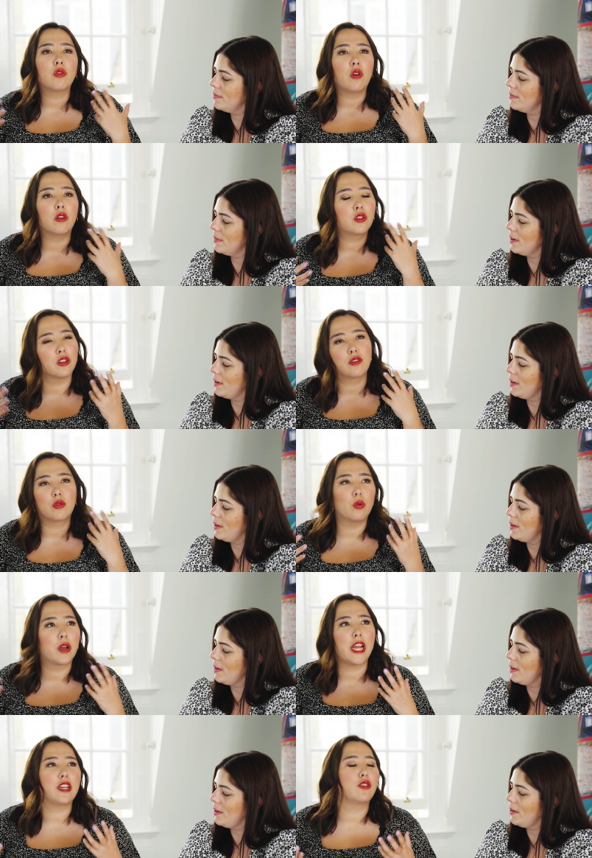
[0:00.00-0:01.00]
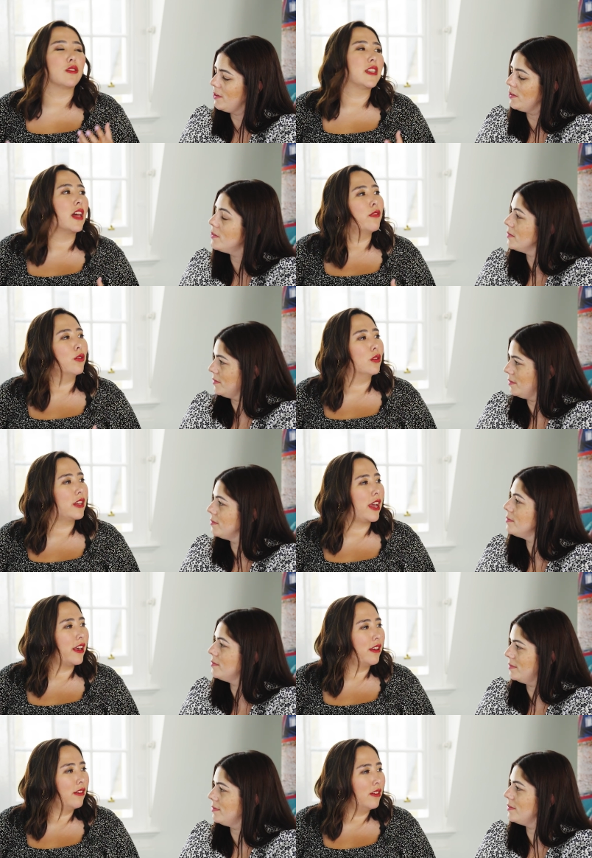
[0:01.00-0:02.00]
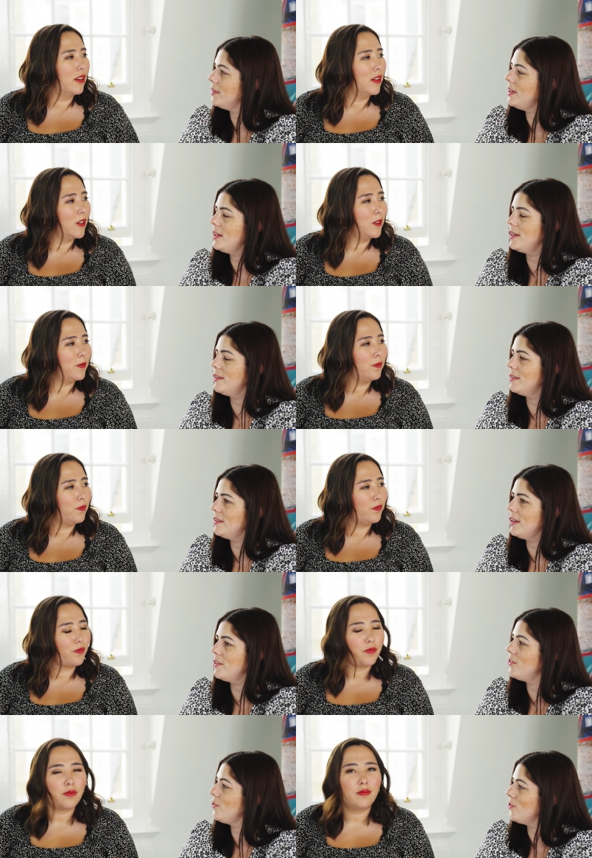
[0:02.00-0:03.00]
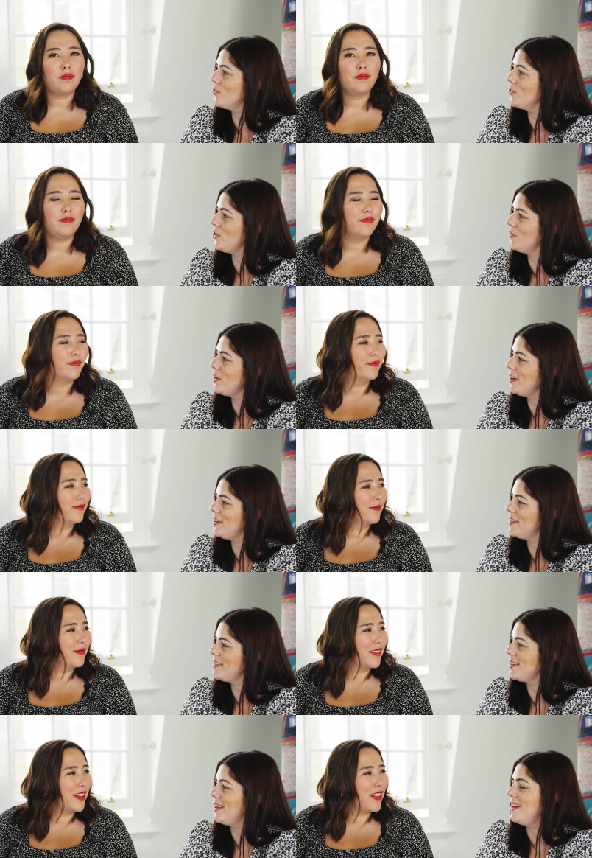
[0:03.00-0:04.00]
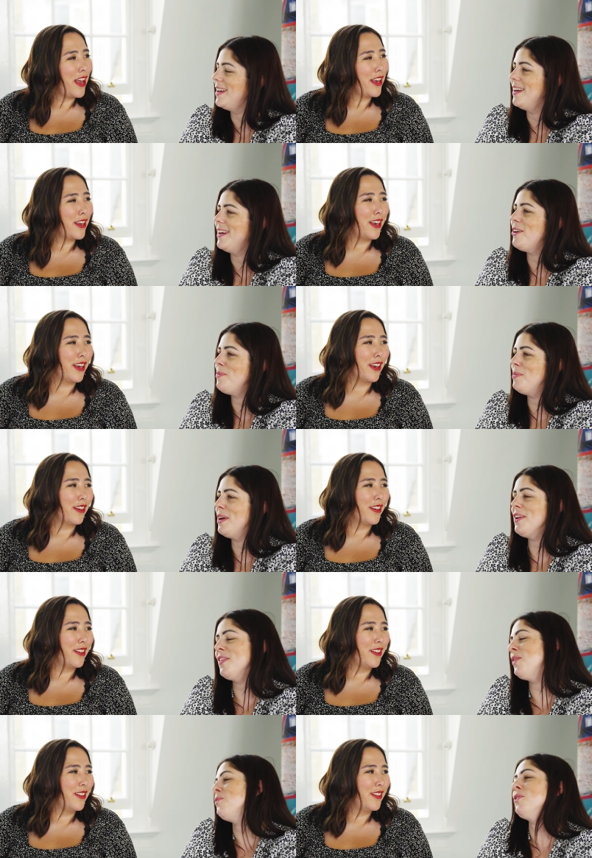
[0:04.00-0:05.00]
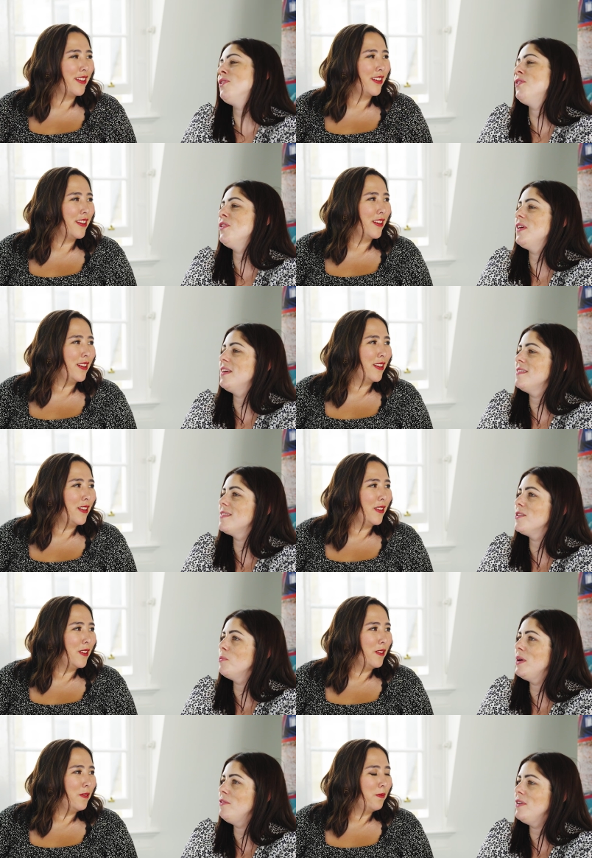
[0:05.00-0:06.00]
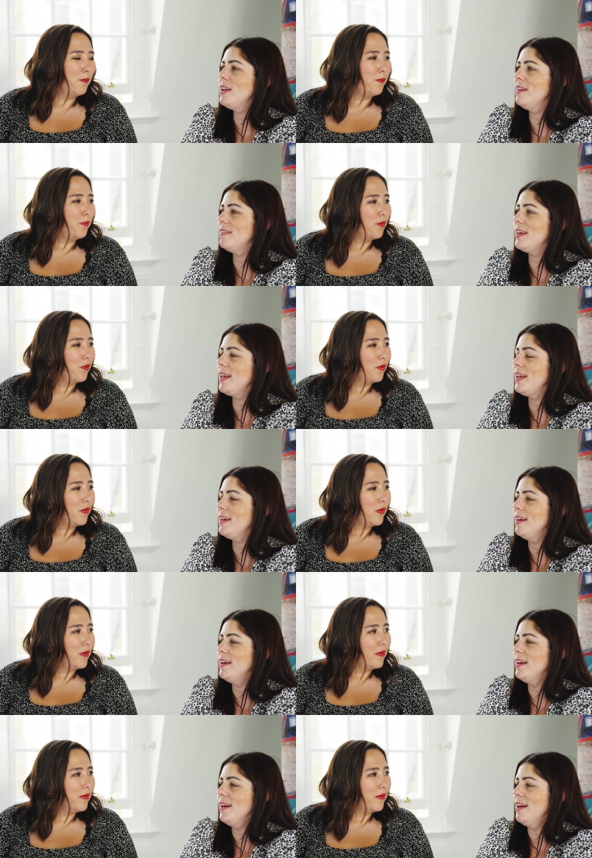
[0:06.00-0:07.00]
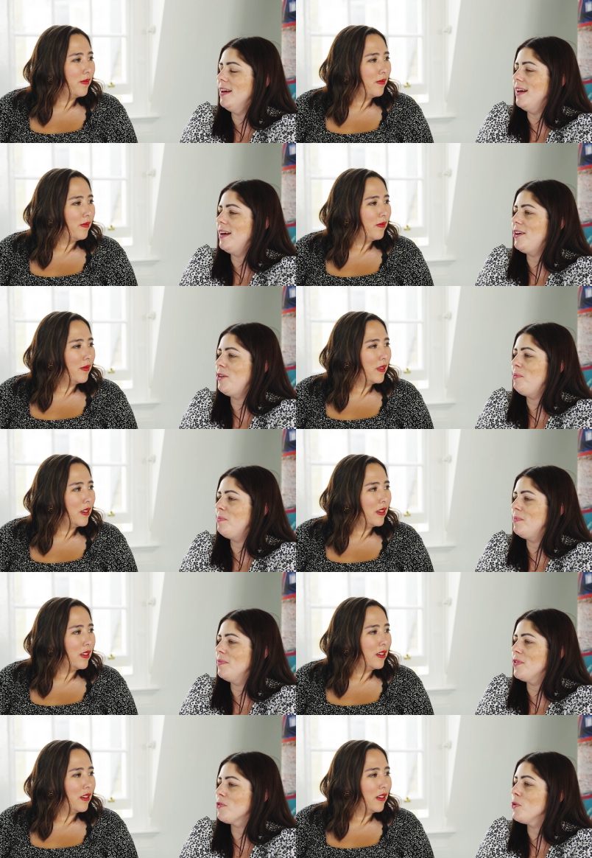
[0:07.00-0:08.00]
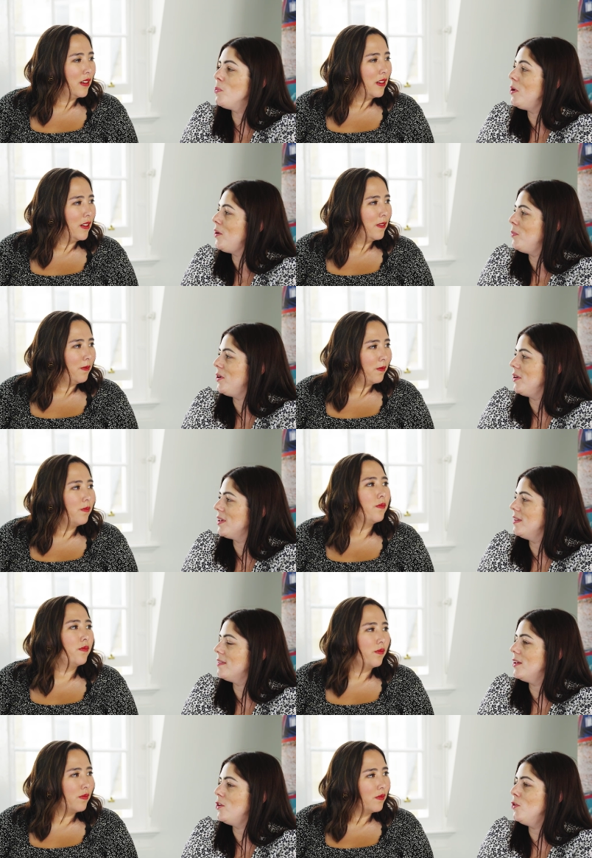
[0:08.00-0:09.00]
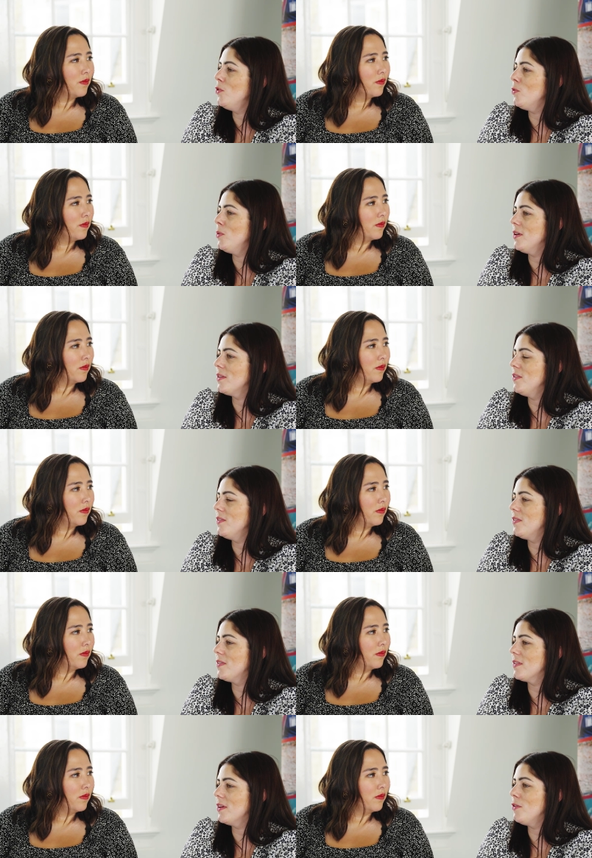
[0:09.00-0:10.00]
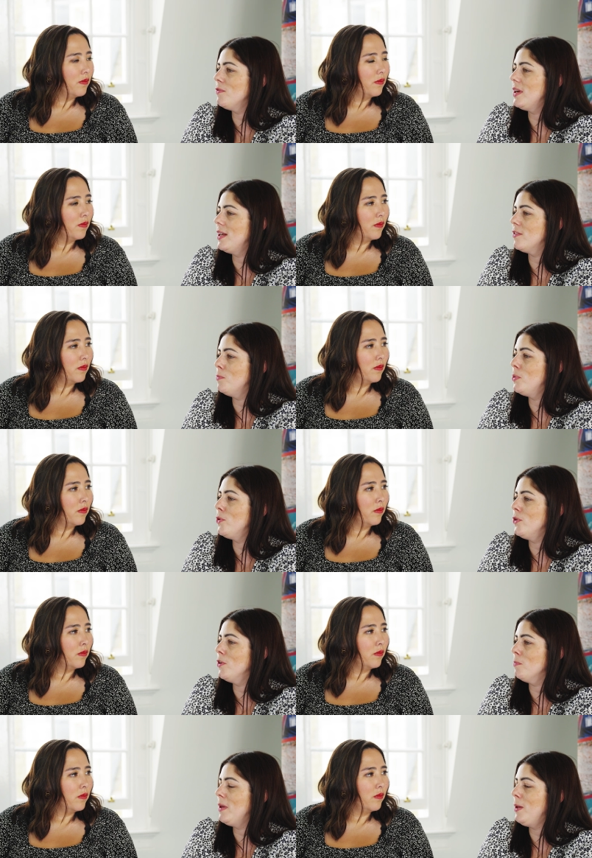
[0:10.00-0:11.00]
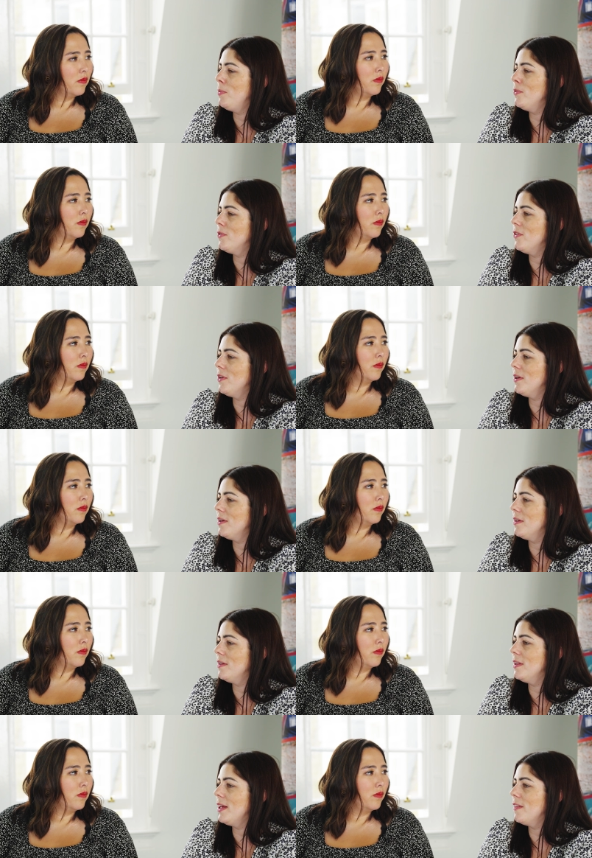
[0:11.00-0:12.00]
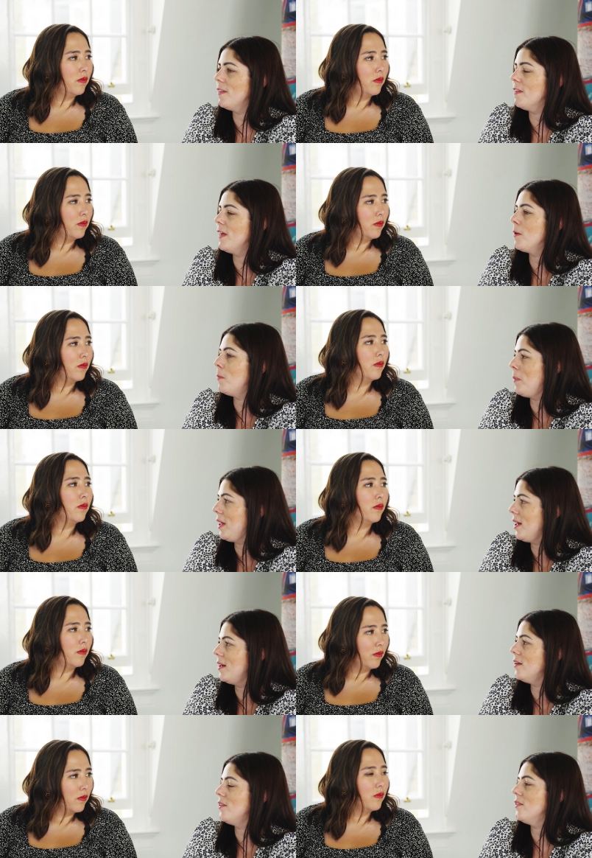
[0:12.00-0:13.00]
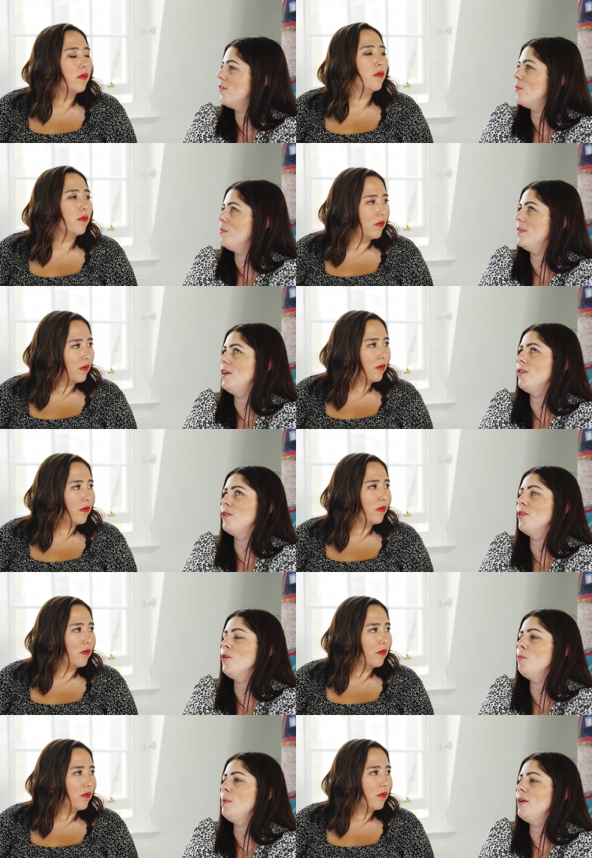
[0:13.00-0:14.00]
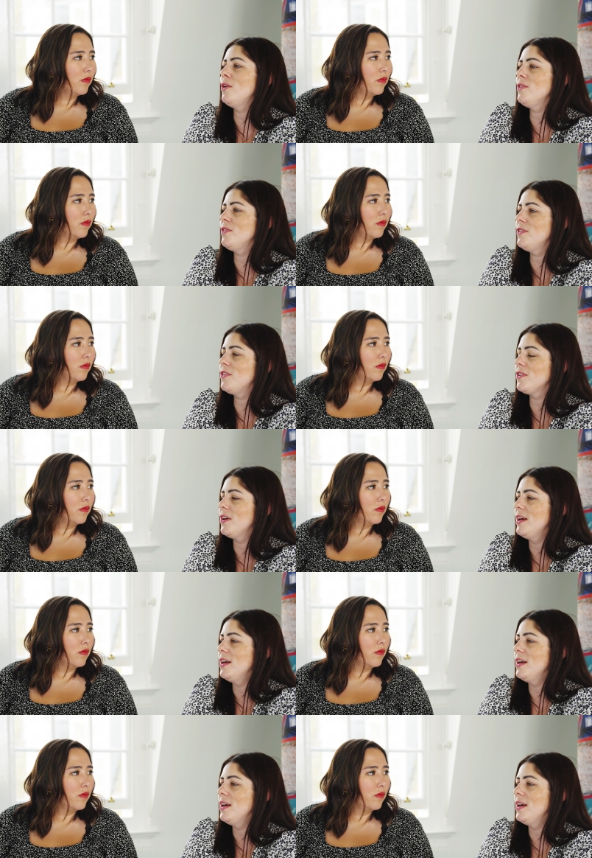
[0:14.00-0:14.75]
Speaker 1: not just talking
Speaker 2: to yourself all day. Yeah, that's such good advice. Thank um, you. Um, and I think one of the things that we really see um, through our work is that youth workers can really support young people to like think big and you know go beyond